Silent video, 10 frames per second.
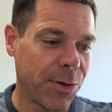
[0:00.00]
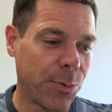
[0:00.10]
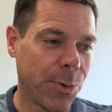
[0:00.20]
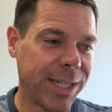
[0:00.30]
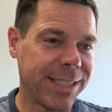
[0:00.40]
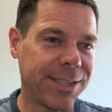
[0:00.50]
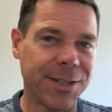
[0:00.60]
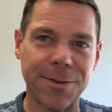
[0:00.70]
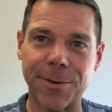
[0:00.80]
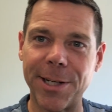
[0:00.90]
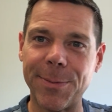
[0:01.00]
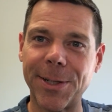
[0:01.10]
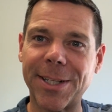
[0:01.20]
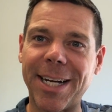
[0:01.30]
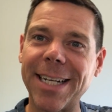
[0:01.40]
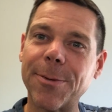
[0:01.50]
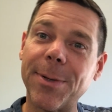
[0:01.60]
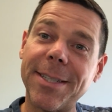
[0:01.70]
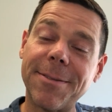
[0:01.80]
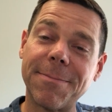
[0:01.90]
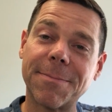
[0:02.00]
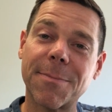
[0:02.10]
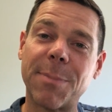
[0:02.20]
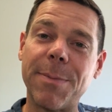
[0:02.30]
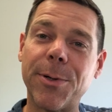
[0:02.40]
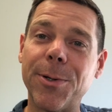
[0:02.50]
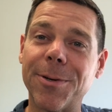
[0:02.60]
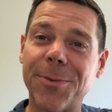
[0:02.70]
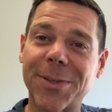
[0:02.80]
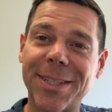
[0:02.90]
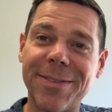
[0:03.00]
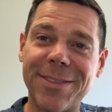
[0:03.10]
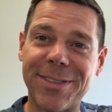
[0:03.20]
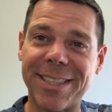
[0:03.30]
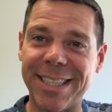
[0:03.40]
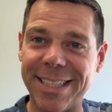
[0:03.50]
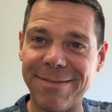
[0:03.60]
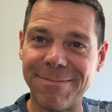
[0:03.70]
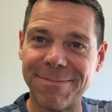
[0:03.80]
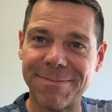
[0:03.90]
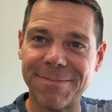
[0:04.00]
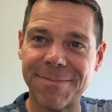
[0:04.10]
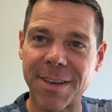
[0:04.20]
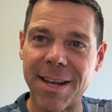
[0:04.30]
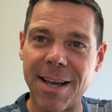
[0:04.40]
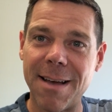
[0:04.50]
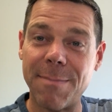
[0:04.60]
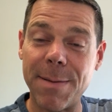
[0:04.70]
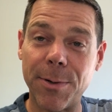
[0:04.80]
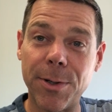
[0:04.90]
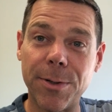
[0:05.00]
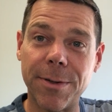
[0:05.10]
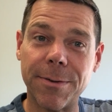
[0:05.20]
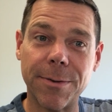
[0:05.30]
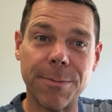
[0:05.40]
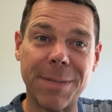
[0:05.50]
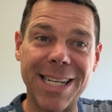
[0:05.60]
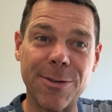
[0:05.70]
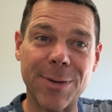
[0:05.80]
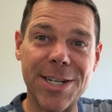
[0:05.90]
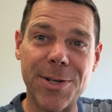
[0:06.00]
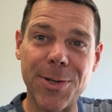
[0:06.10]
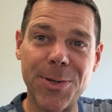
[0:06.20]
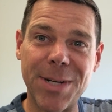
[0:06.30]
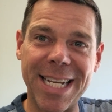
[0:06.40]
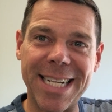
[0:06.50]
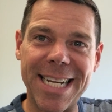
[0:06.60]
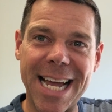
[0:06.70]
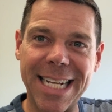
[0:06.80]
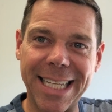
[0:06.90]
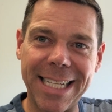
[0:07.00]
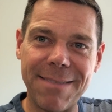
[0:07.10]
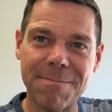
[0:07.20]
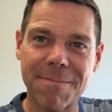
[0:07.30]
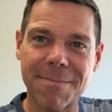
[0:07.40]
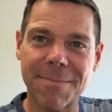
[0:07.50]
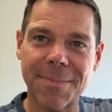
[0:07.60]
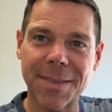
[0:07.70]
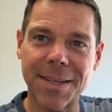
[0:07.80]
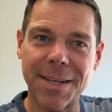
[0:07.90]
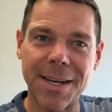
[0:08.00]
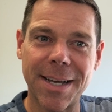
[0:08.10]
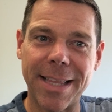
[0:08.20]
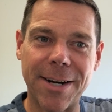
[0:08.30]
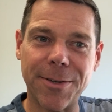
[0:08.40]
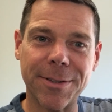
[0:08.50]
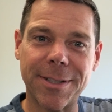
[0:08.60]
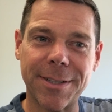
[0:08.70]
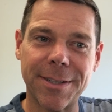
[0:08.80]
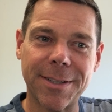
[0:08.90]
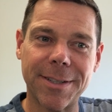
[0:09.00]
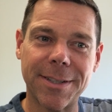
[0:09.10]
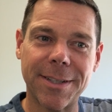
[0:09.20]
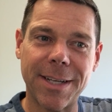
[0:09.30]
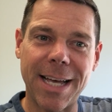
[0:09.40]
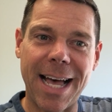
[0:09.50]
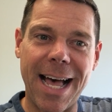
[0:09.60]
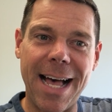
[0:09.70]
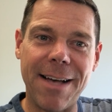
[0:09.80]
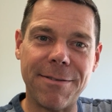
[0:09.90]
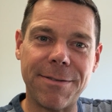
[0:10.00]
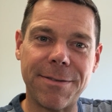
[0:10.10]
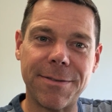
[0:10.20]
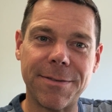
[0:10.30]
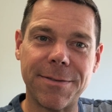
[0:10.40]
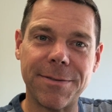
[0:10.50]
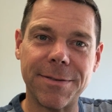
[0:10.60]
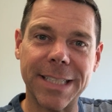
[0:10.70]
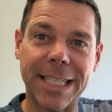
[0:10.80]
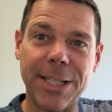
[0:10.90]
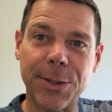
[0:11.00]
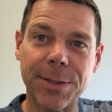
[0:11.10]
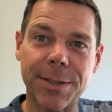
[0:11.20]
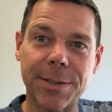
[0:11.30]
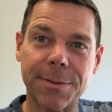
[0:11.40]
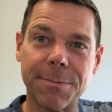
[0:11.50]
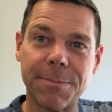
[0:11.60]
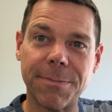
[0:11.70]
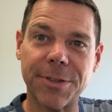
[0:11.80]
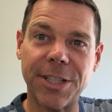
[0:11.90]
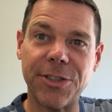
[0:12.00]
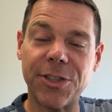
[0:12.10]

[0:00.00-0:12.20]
What does freedom look like? Well, people who are forgiven of sin, people who are being renewed daily, they don't have guilt and